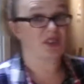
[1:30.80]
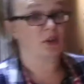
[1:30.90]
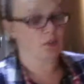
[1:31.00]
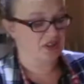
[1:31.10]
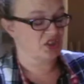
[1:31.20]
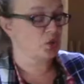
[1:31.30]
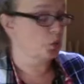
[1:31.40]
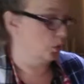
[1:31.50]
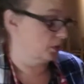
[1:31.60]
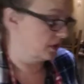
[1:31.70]
like when it's
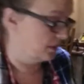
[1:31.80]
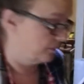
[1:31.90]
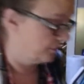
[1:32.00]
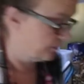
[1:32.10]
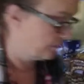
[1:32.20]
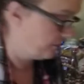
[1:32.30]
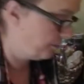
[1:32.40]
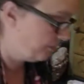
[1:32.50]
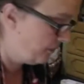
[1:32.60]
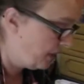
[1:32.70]
cooled.
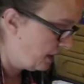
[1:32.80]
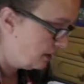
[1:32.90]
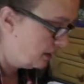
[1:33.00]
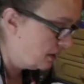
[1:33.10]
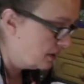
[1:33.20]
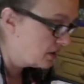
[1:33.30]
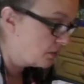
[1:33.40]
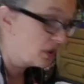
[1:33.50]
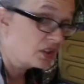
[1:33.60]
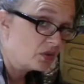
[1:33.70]
So
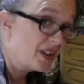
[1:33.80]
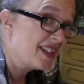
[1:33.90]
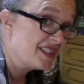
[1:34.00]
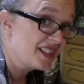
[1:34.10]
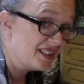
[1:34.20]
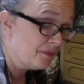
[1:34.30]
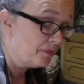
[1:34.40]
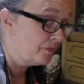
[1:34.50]
we're going to create it